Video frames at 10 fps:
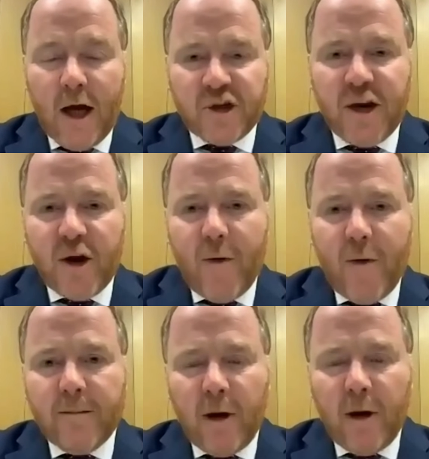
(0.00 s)
a
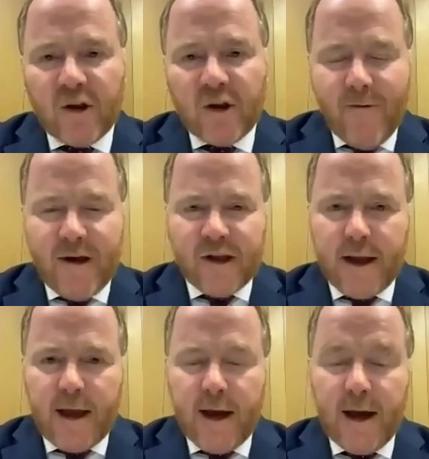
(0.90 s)
genuine policy
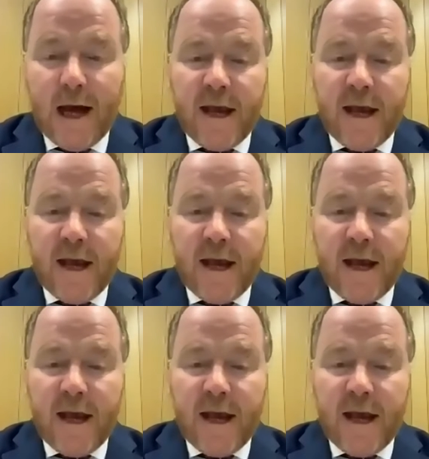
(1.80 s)
reset year,